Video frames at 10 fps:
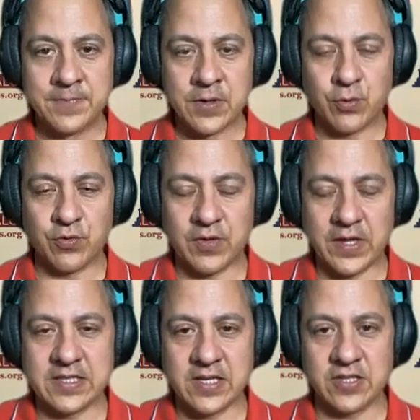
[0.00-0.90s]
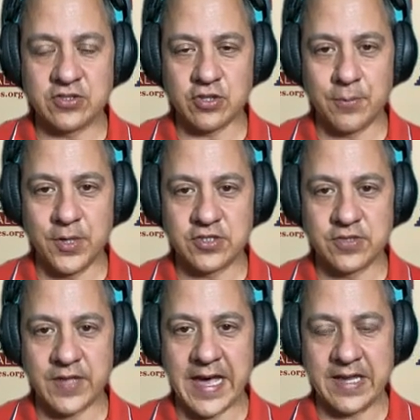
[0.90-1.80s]
reflecting on so much of
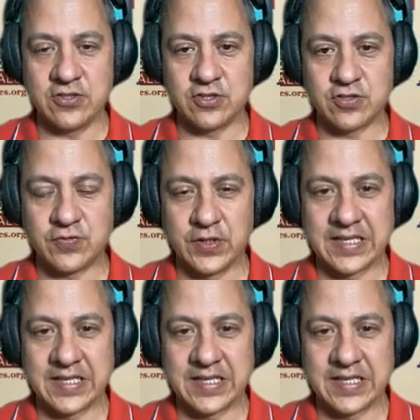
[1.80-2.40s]
that and just feeling